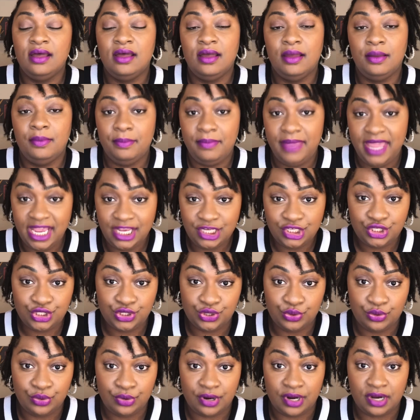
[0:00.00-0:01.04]
Make
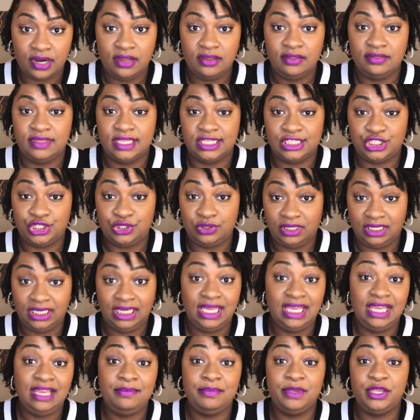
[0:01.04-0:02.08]
sure that you
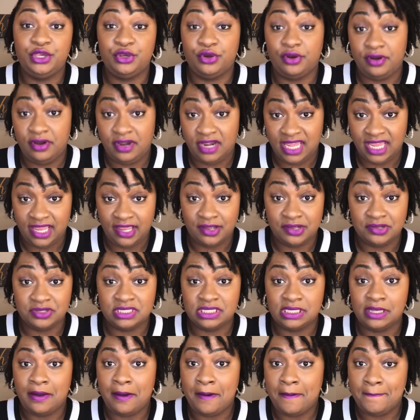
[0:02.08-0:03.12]
keep your nails
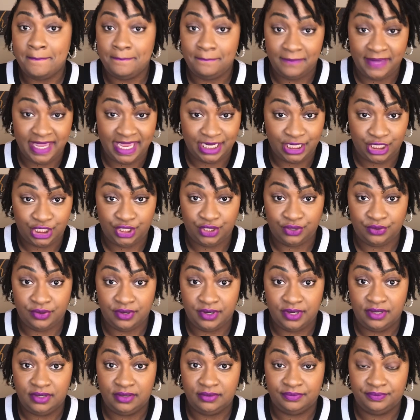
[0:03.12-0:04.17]
manicured.
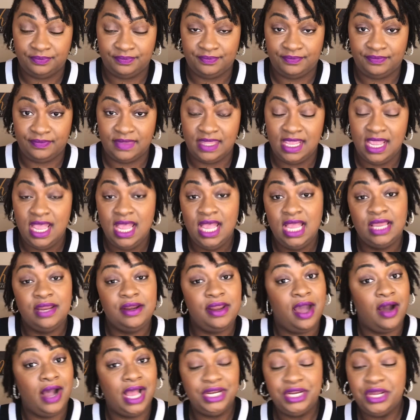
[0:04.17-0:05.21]

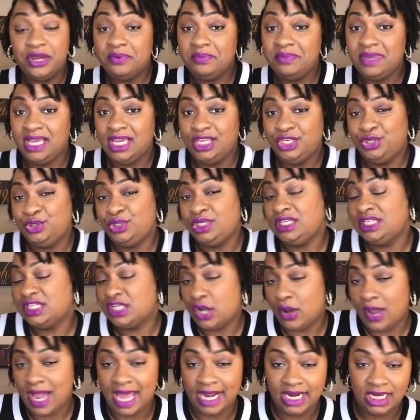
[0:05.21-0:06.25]
Now, I don't mean you need to go
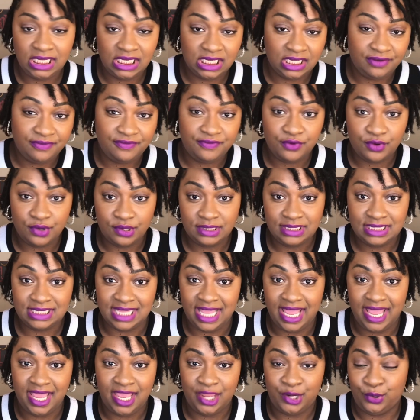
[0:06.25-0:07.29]
out and get a full
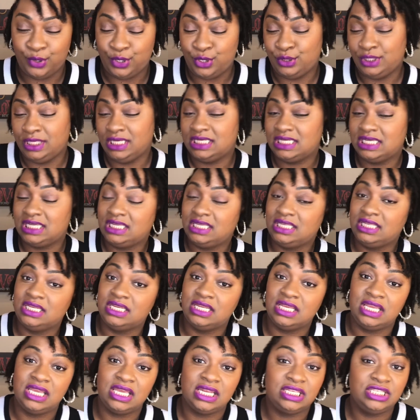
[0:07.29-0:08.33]
set or you need to
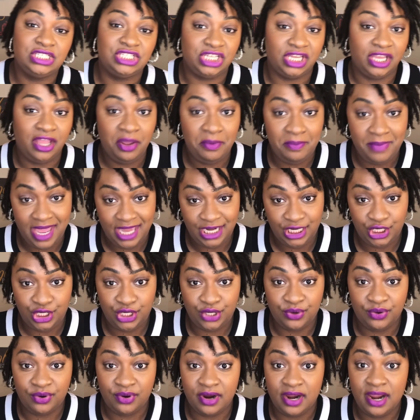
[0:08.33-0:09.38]
get a gel
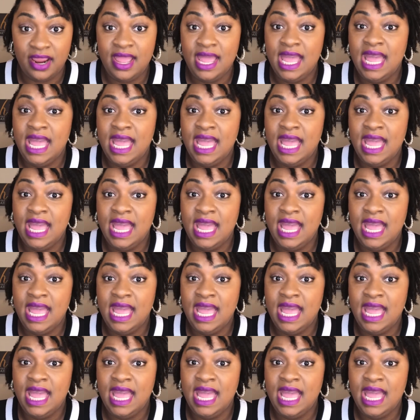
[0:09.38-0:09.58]
manicure,